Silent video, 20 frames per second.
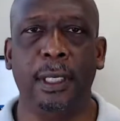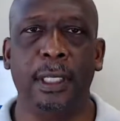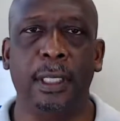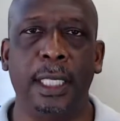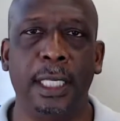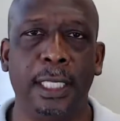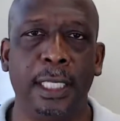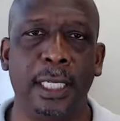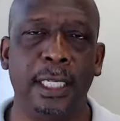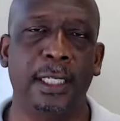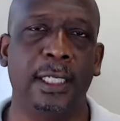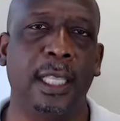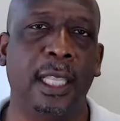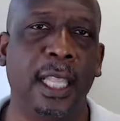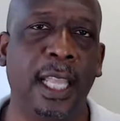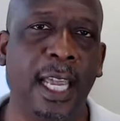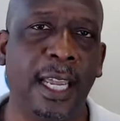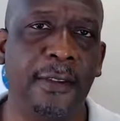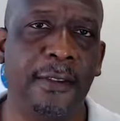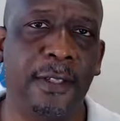that does the
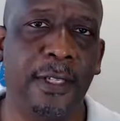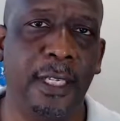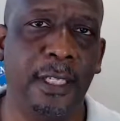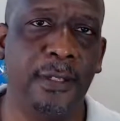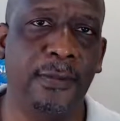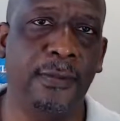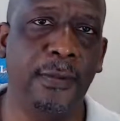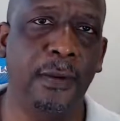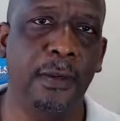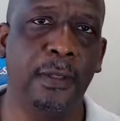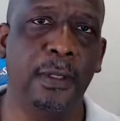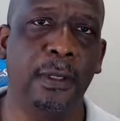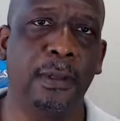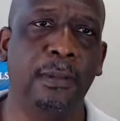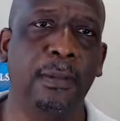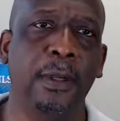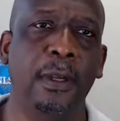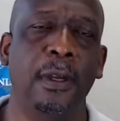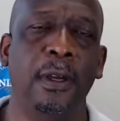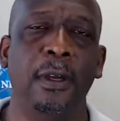live scans for
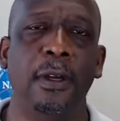them